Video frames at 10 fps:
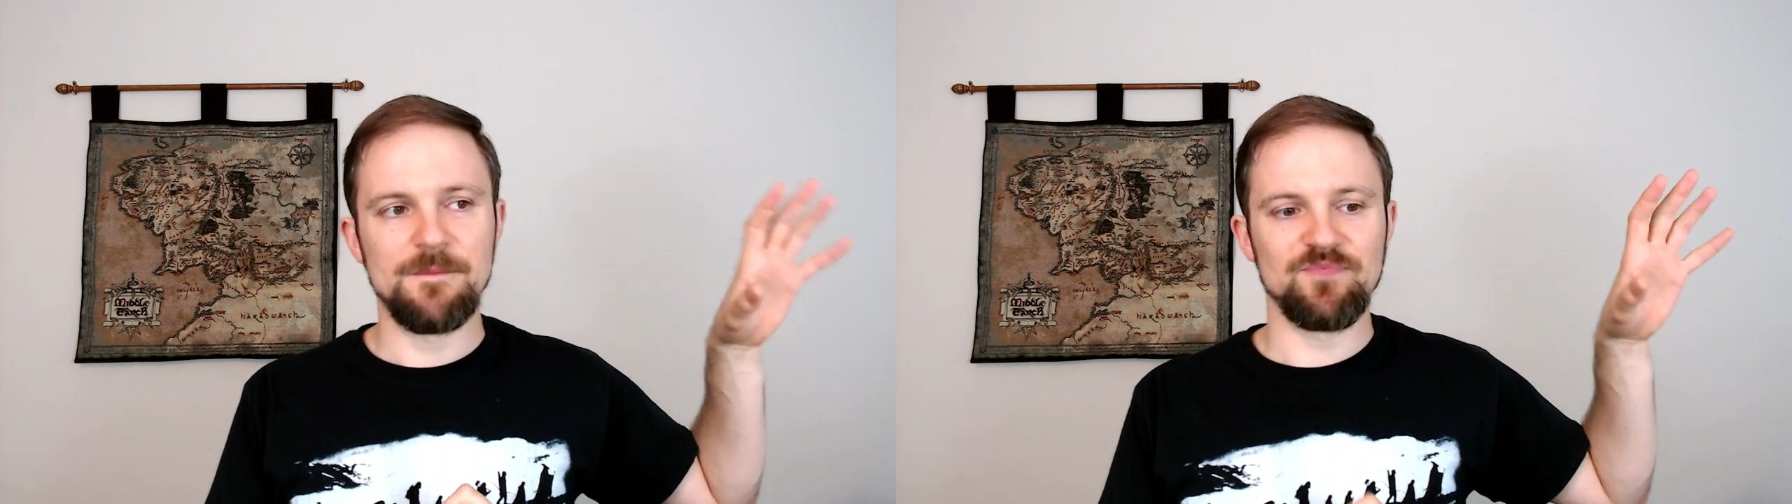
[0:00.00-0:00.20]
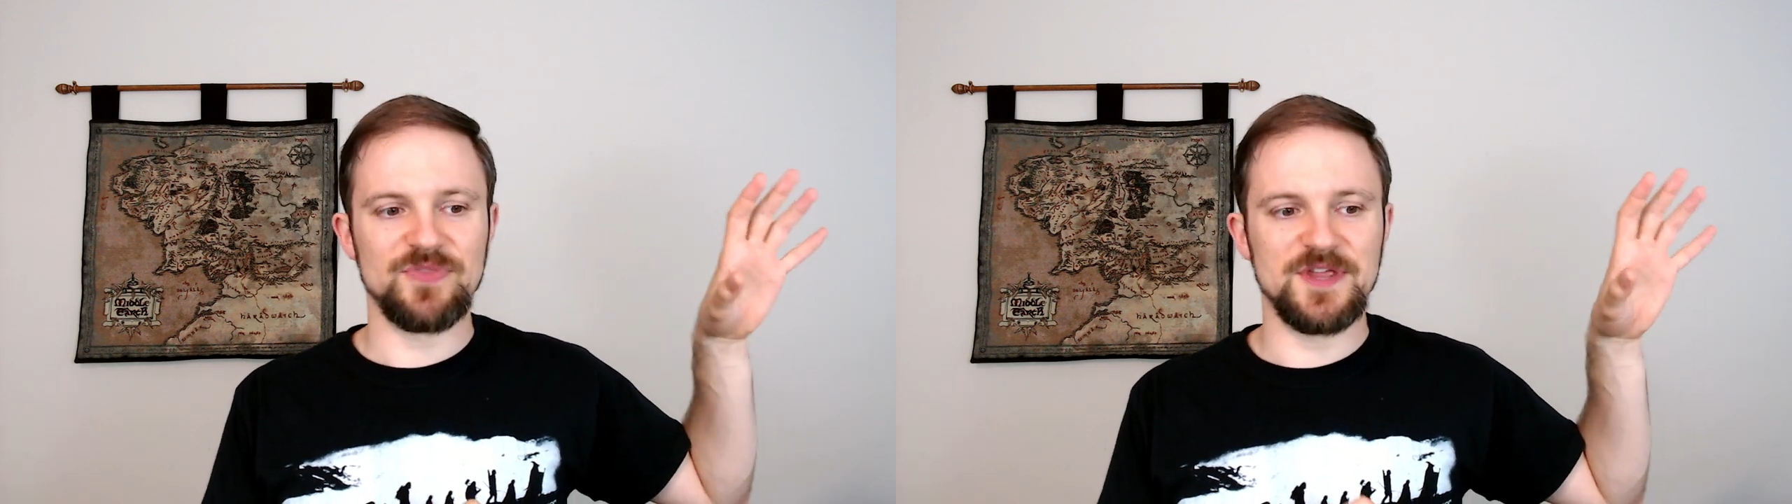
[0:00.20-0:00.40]

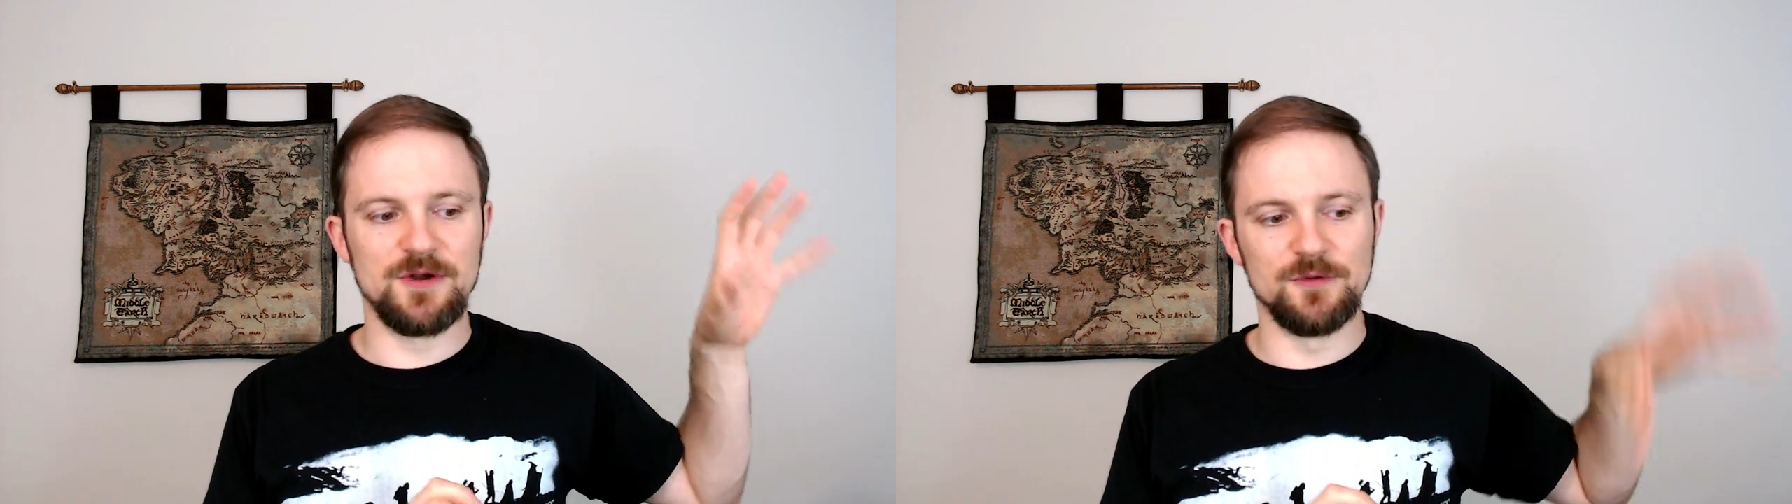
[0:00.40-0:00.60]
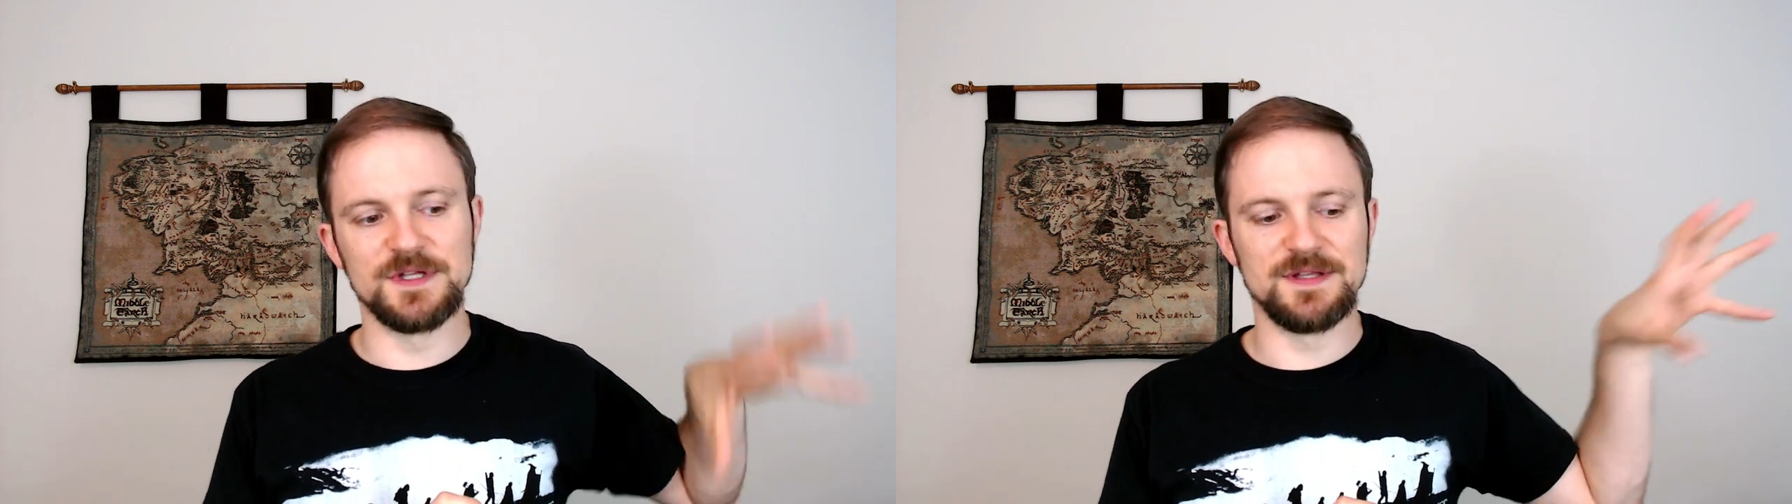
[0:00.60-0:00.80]
It
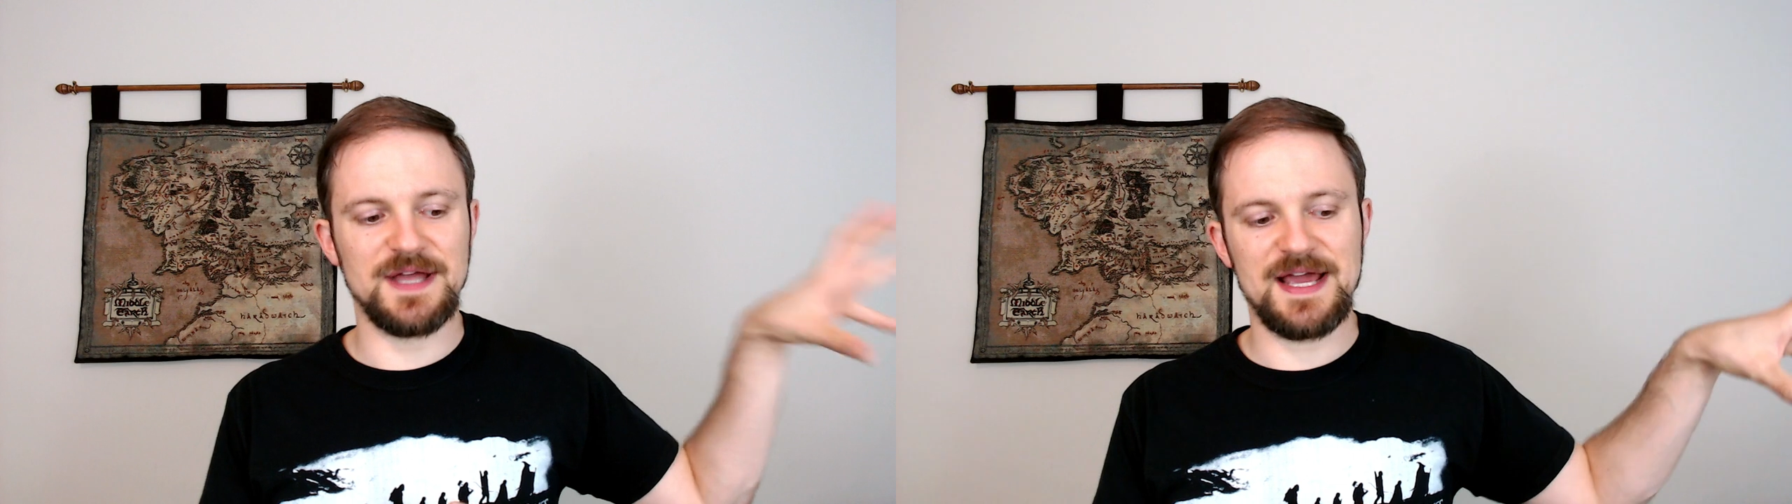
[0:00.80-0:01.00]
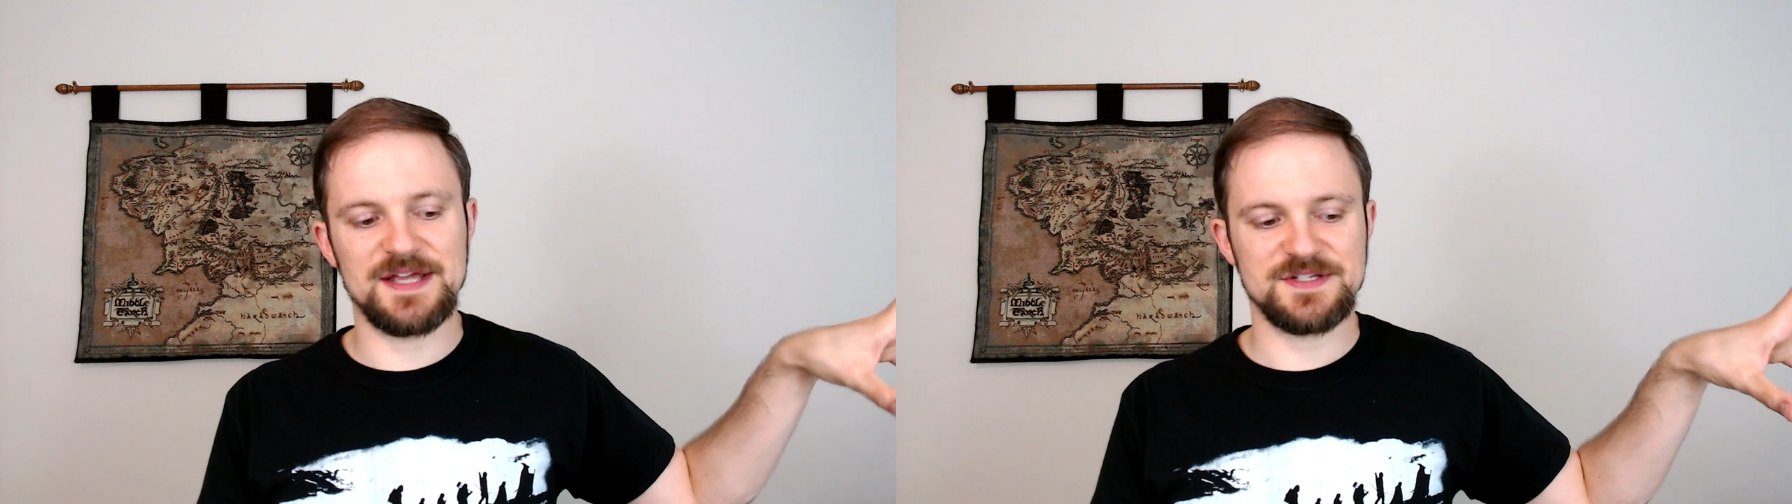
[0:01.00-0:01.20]
only
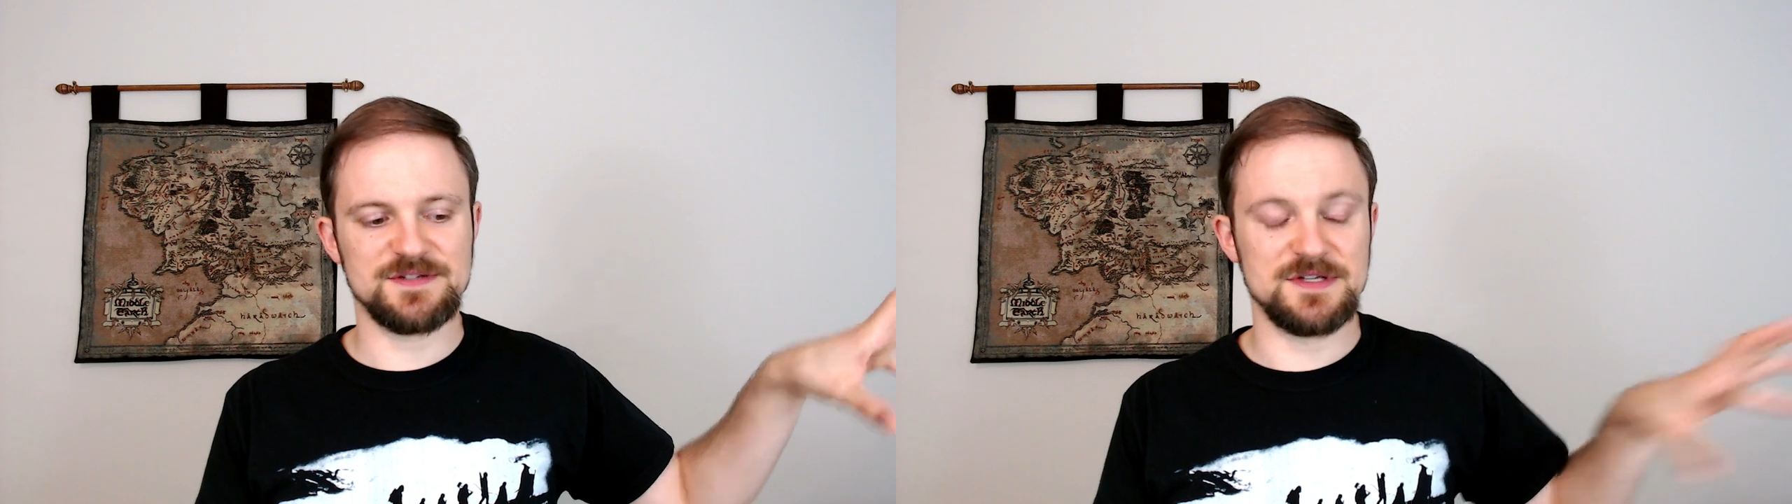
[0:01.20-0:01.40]
lasts,